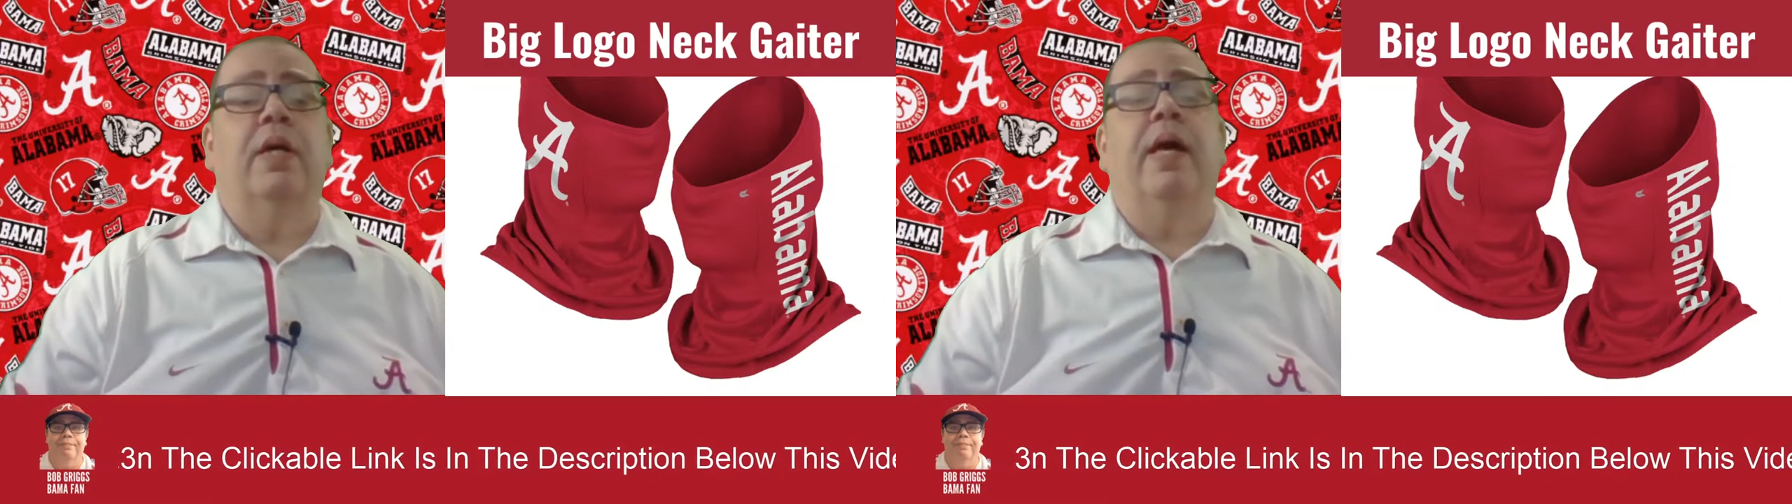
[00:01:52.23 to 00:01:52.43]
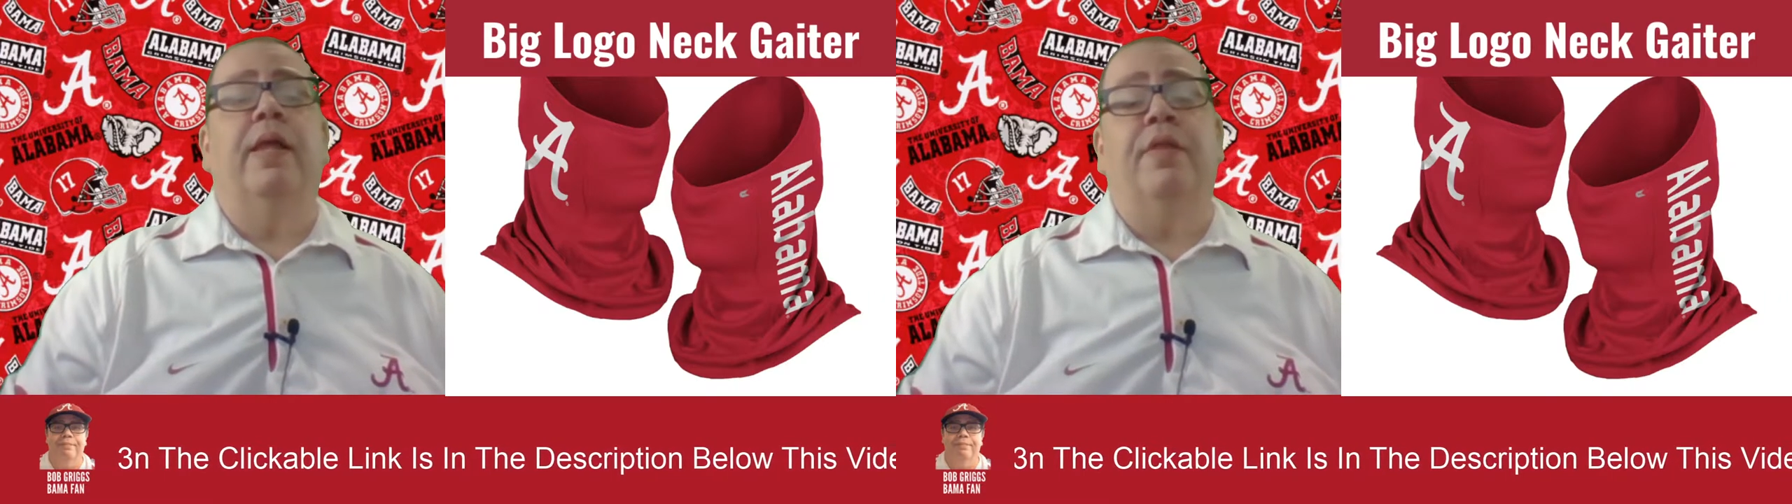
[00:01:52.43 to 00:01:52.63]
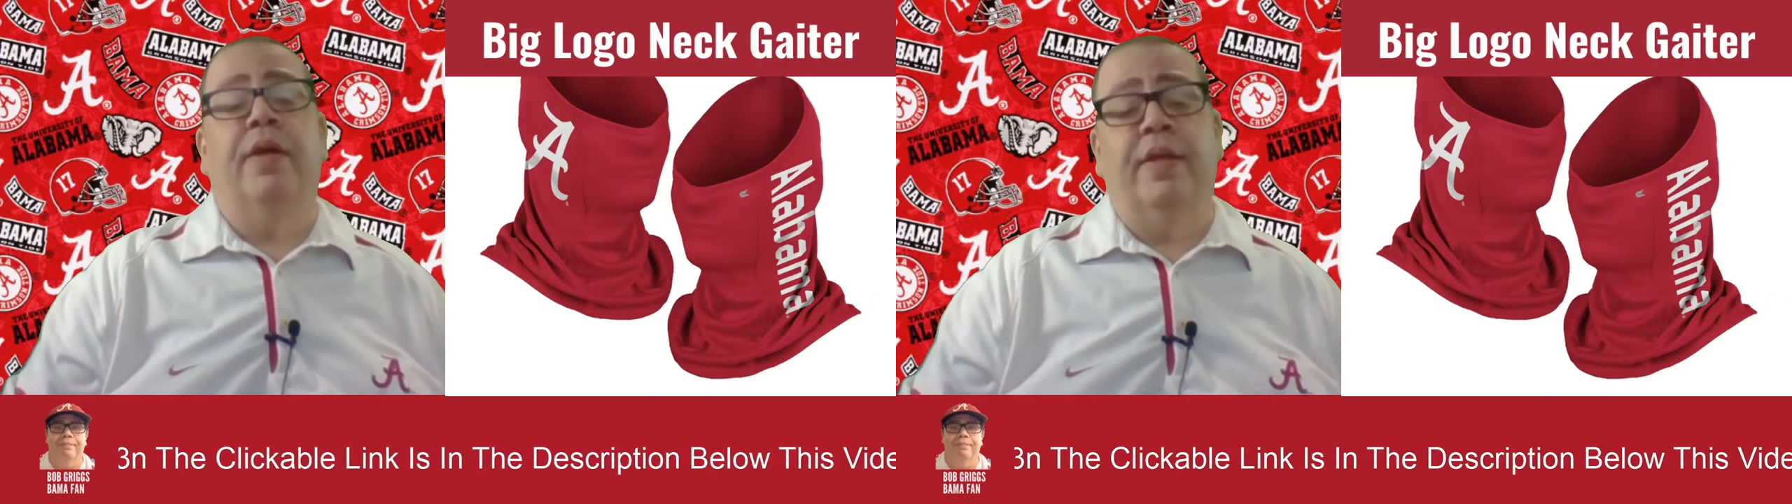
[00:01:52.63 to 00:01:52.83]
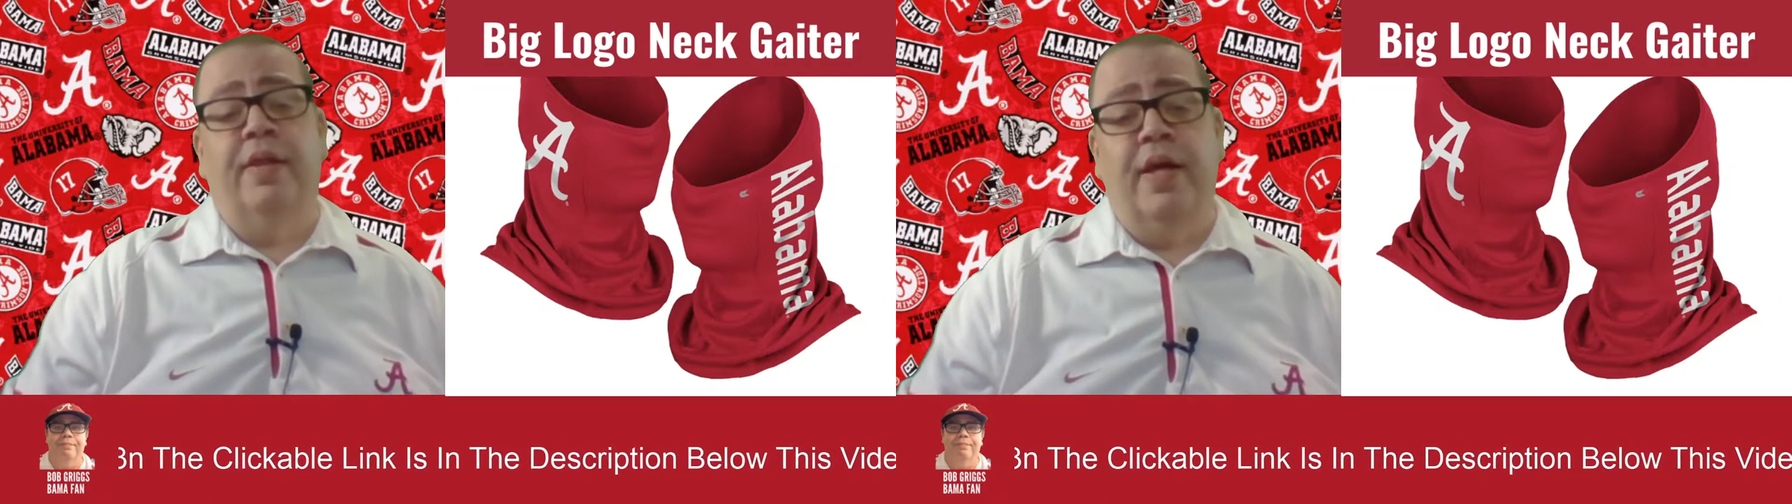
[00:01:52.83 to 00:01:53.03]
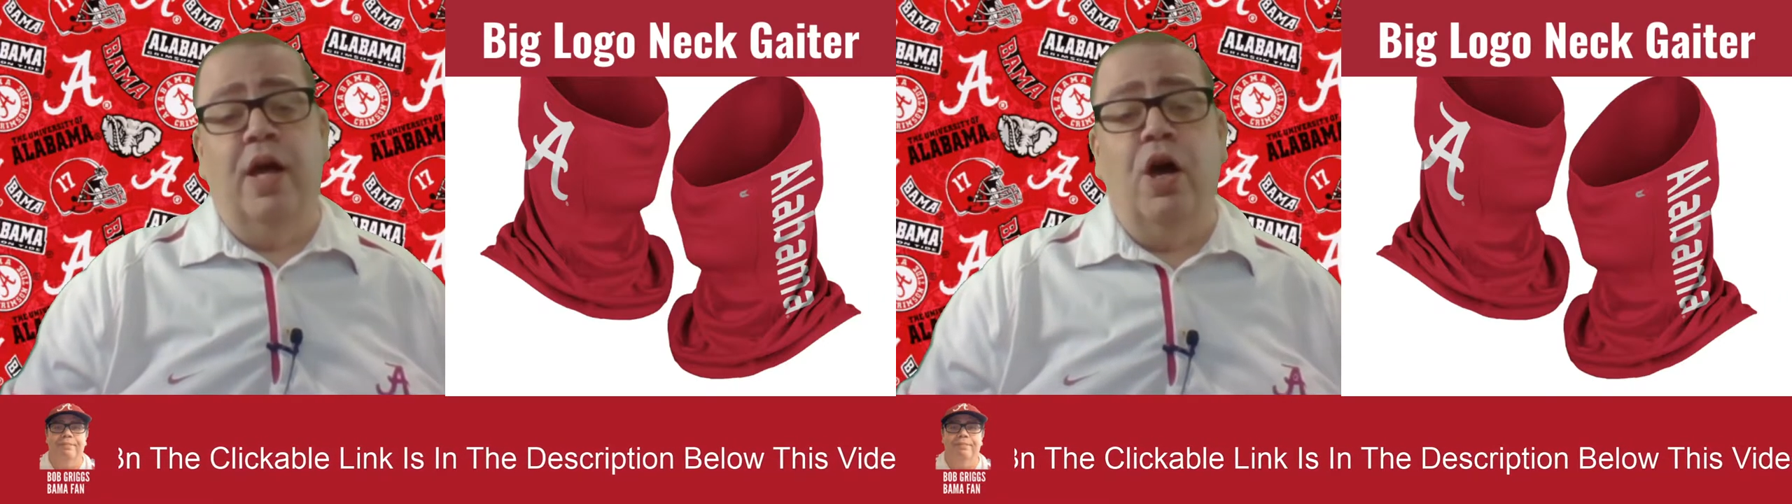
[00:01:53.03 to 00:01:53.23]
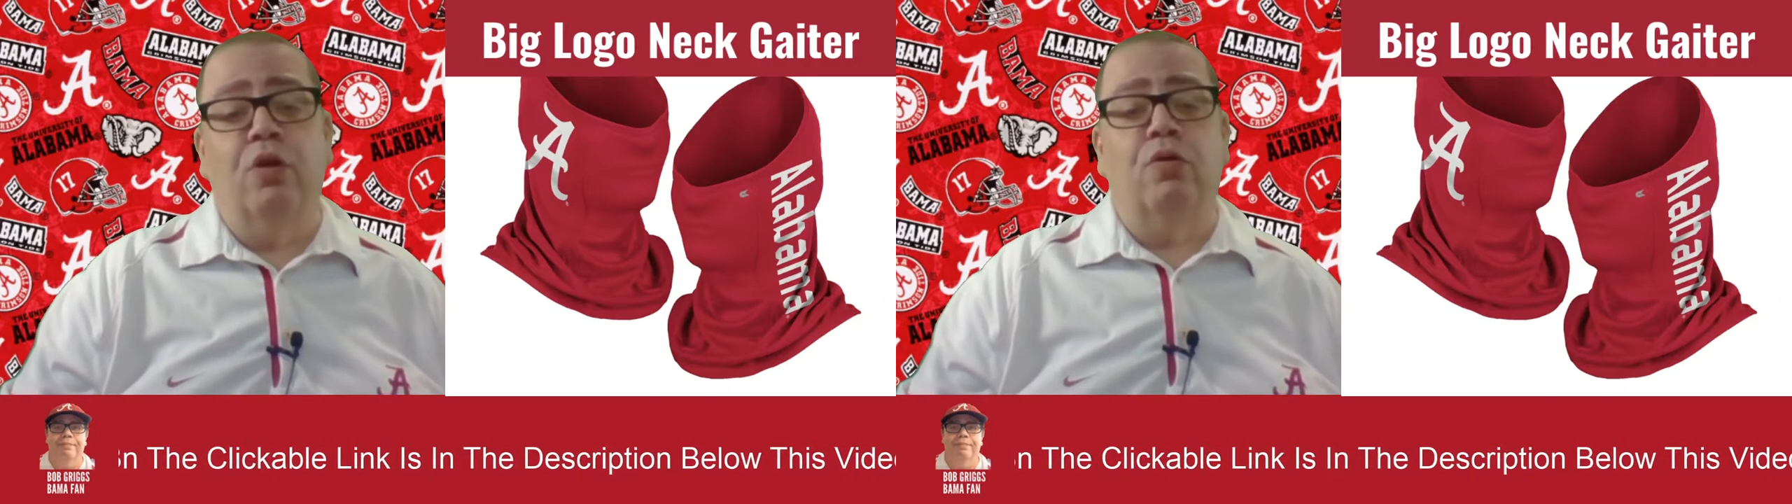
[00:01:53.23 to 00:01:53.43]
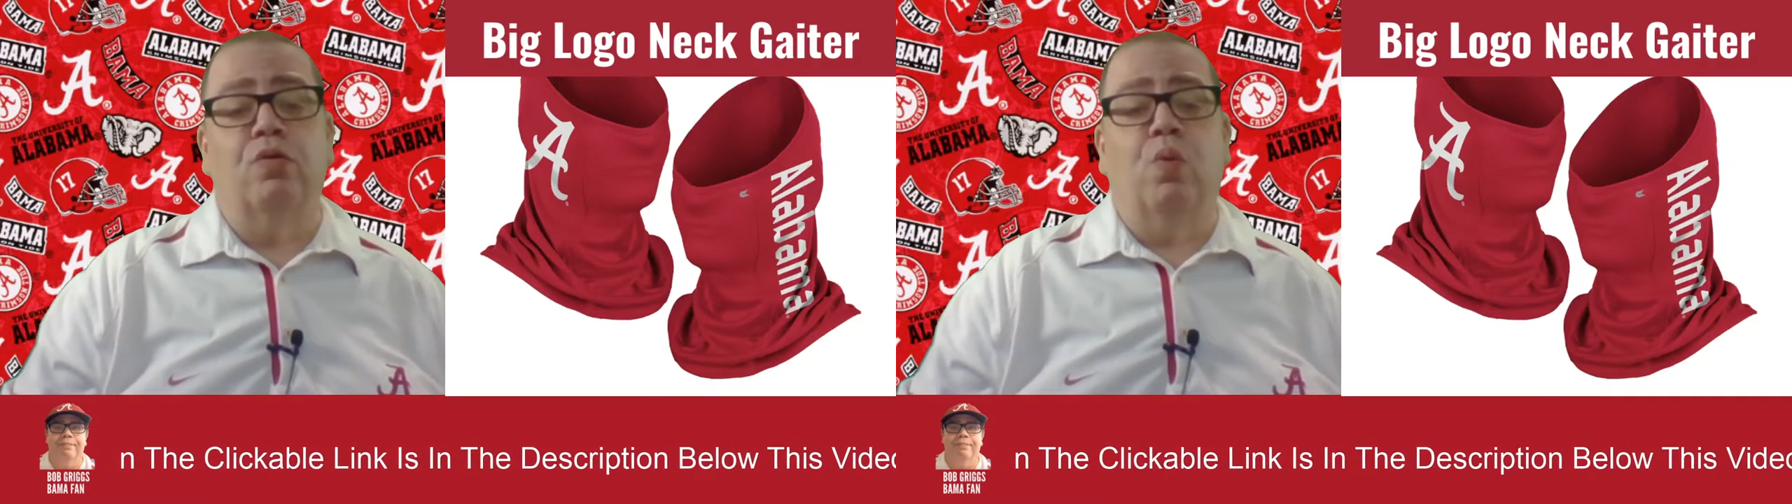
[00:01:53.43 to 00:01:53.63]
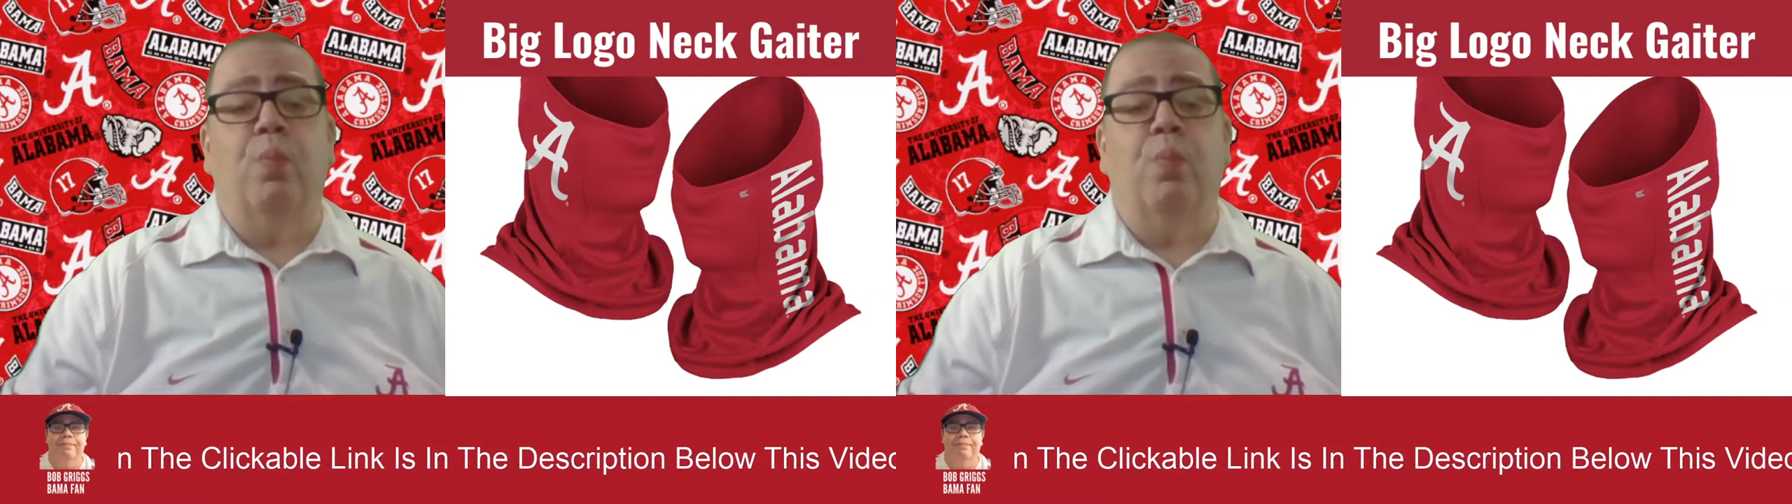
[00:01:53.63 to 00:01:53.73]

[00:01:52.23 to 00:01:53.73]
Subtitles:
and then the others will